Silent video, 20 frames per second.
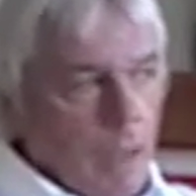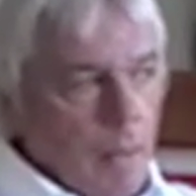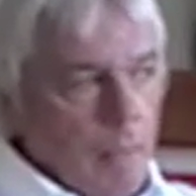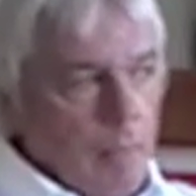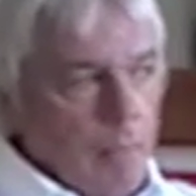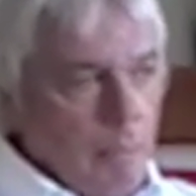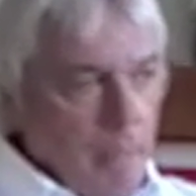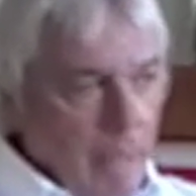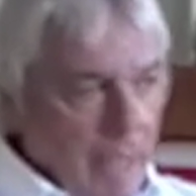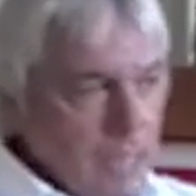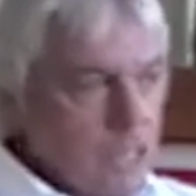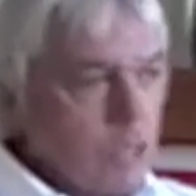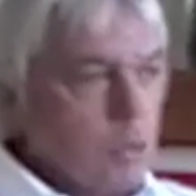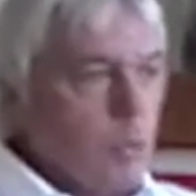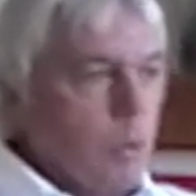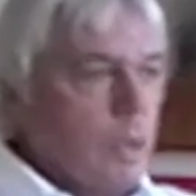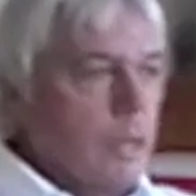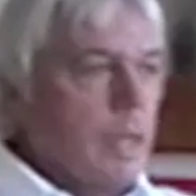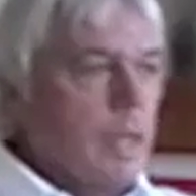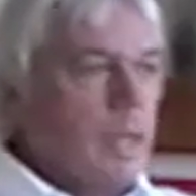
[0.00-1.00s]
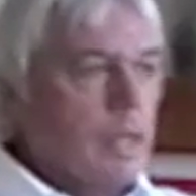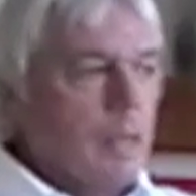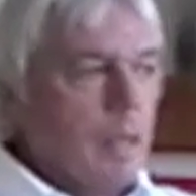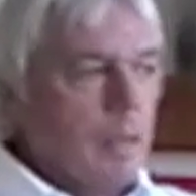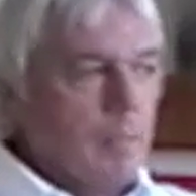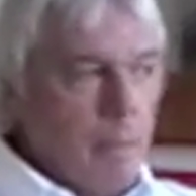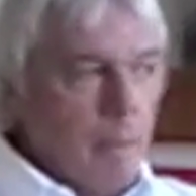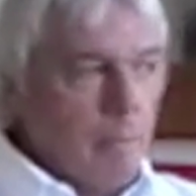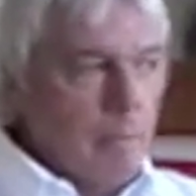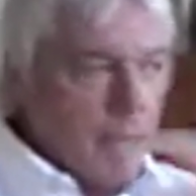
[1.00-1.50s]
mess with
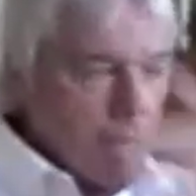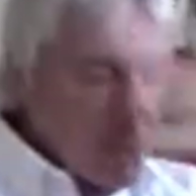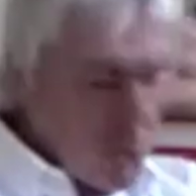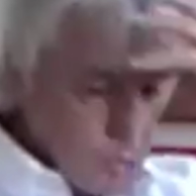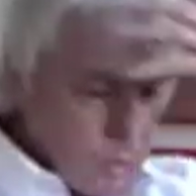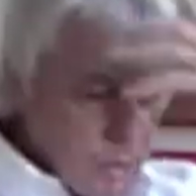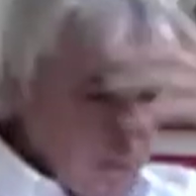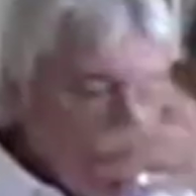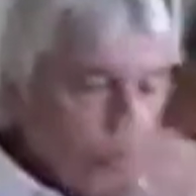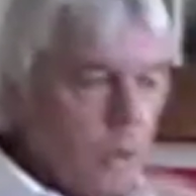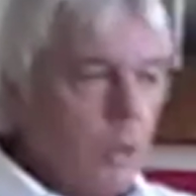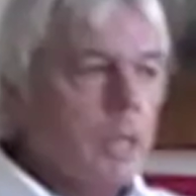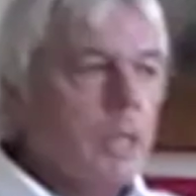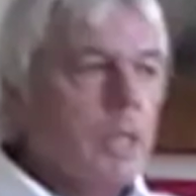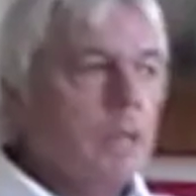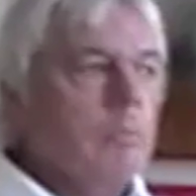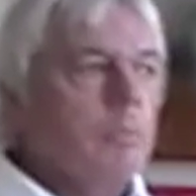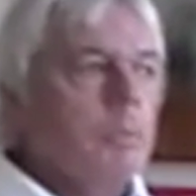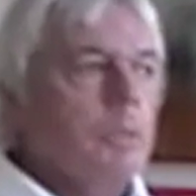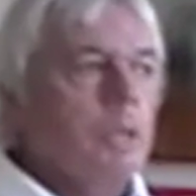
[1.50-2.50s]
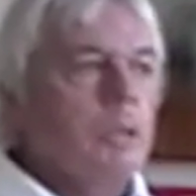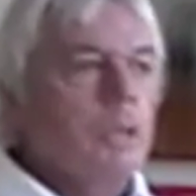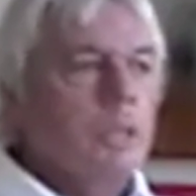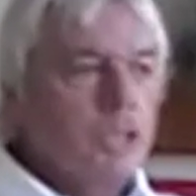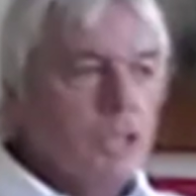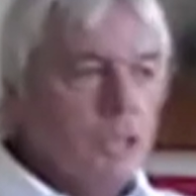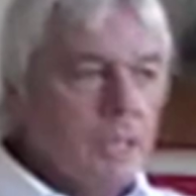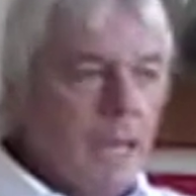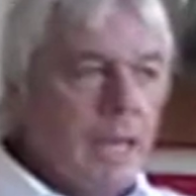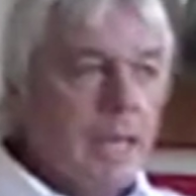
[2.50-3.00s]
it, mess with the body computer
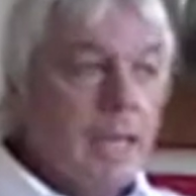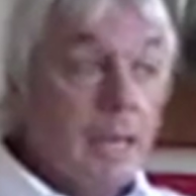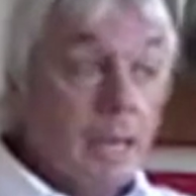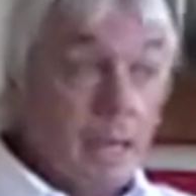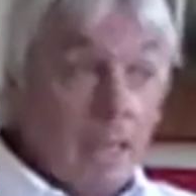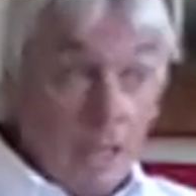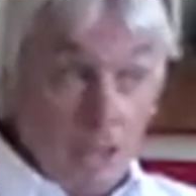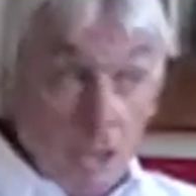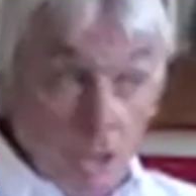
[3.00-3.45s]
genetically,